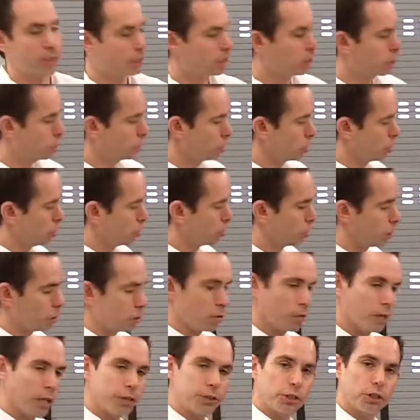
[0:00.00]
since you're using
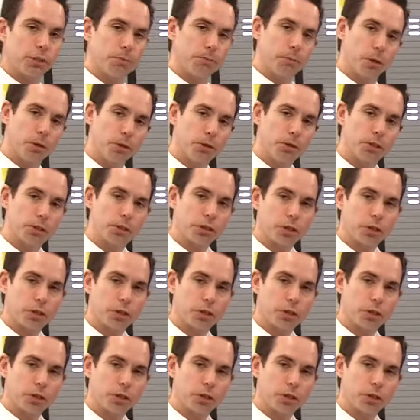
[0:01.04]
your electric motors